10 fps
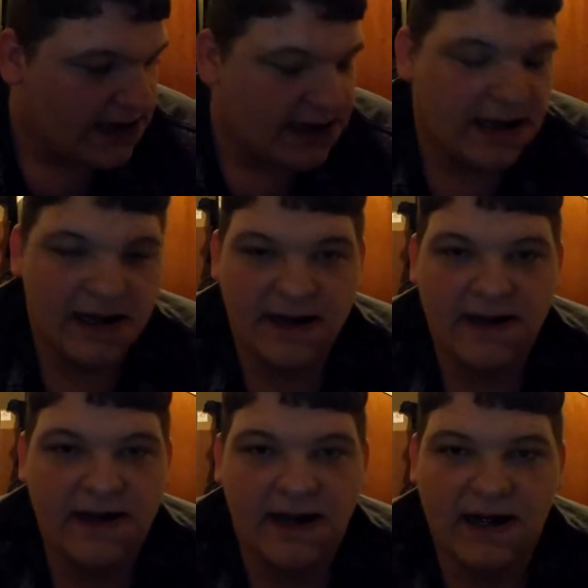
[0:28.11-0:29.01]

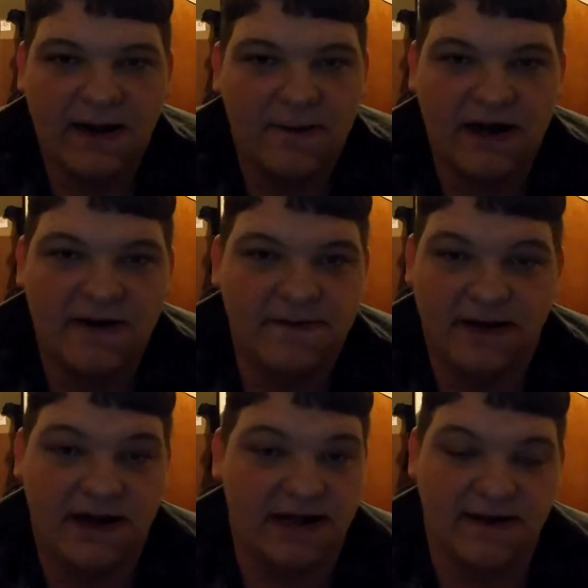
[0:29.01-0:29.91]
and uh,
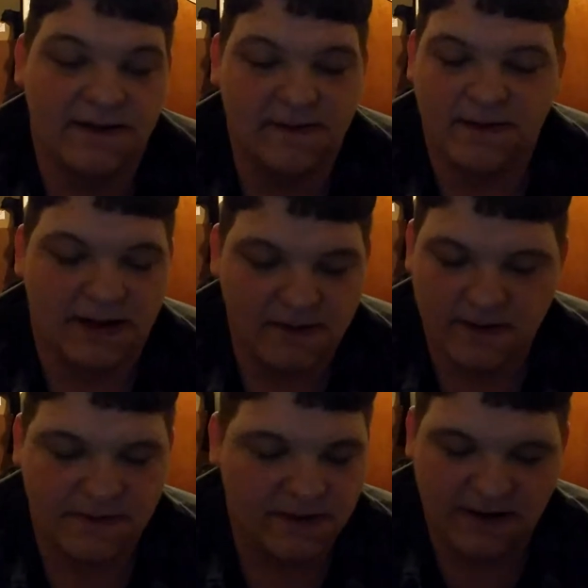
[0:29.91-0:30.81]
whatever, like, you know,
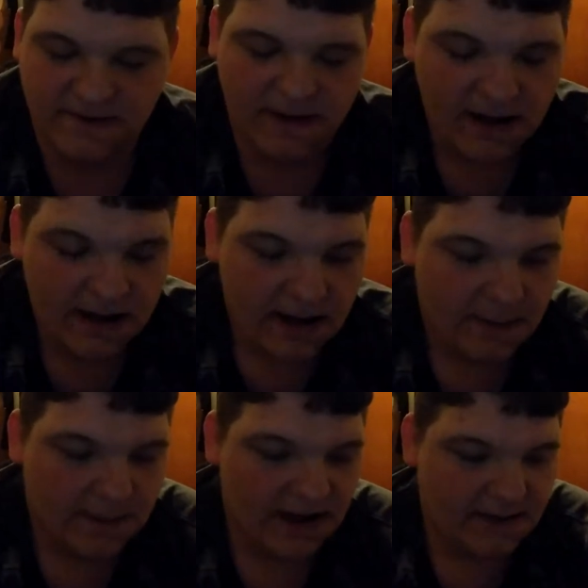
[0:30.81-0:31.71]
whatever.
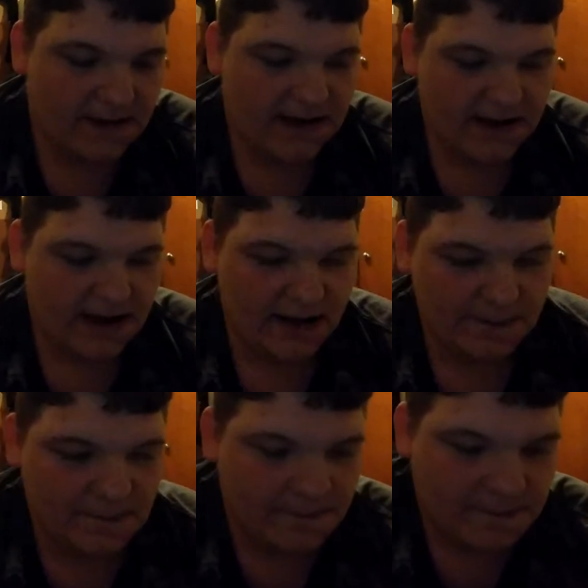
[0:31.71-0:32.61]
But anyway,
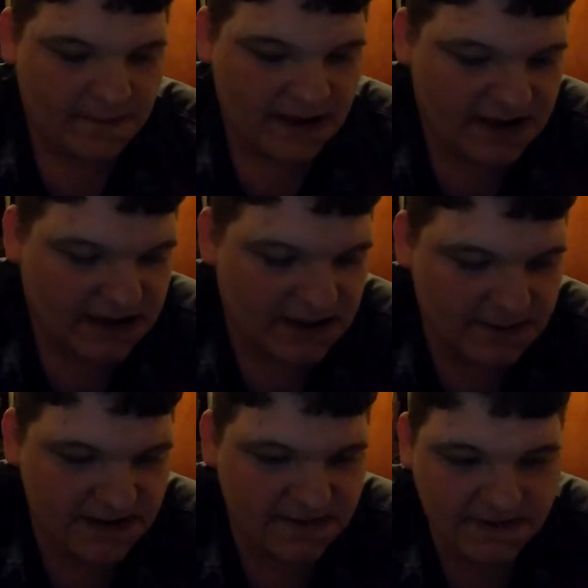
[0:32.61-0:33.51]
um, a
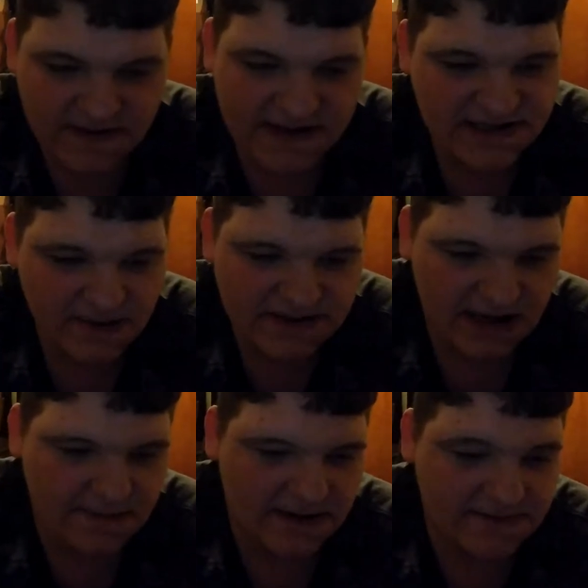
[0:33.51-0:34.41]
couple, a few things I want to
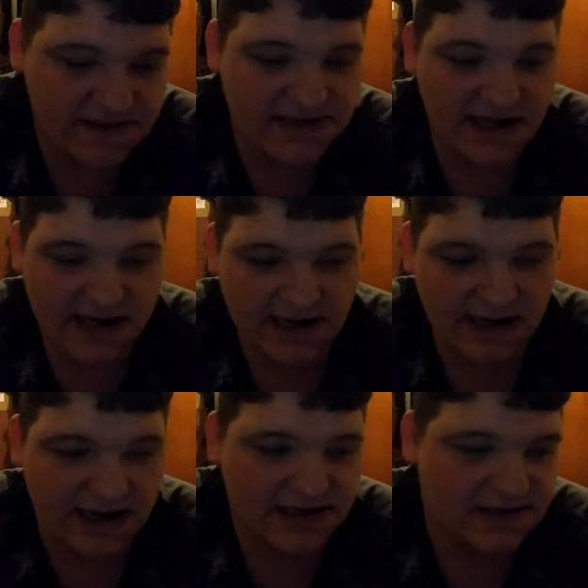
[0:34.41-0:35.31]
talk about. First
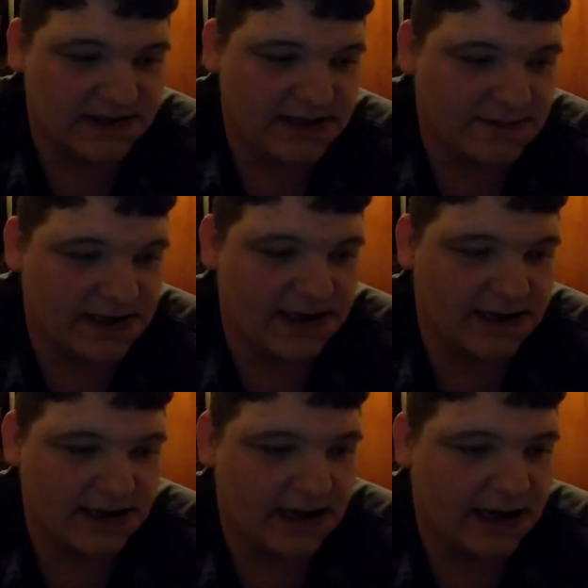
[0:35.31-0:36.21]
thing, actually,
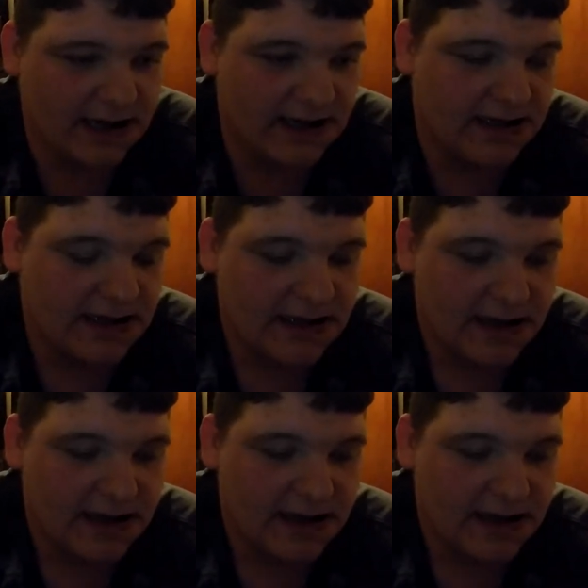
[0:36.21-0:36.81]
being uh,